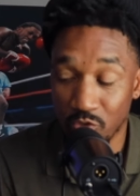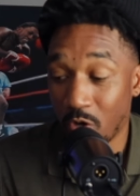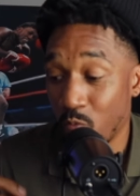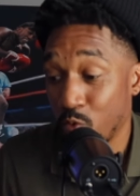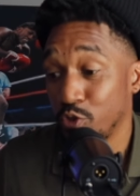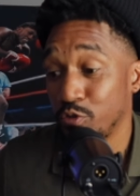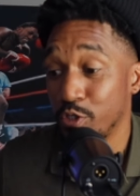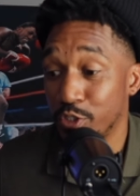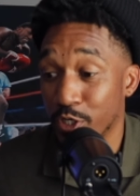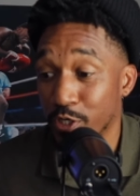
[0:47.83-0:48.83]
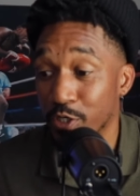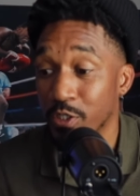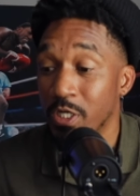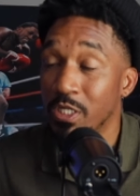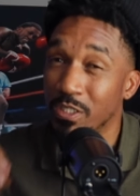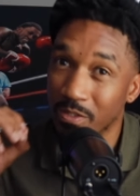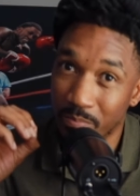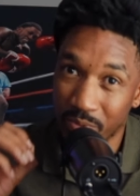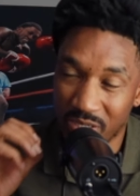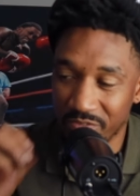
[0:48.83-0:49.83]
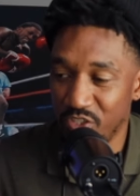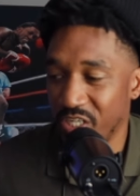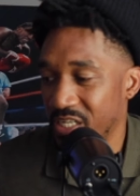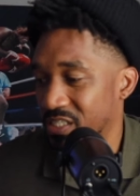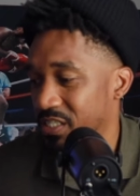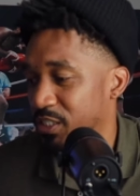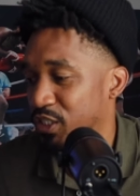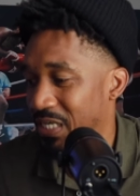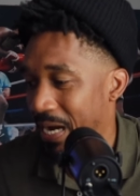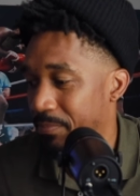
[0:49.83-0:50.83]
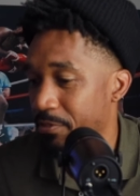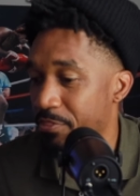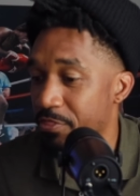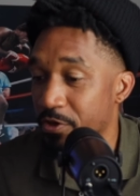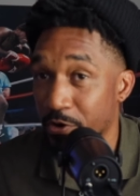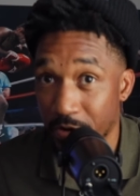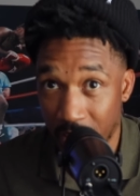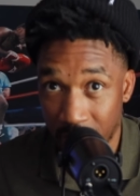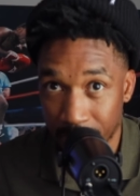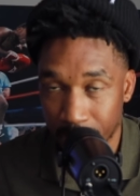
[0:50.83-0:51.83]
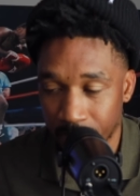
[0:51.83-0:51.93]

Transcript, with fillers: So I want you to turn to the book of Genesis, chapter 30,